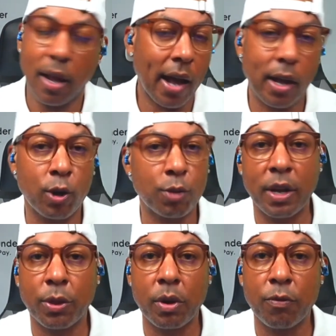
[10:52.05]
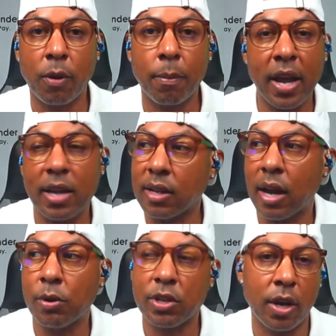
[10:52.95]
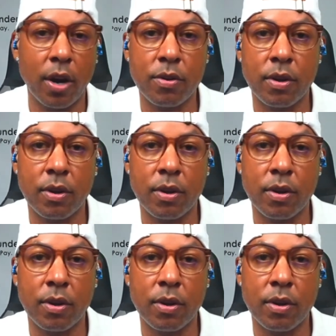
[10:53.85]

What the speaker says: I could go spend 3-4 bands and I wasn't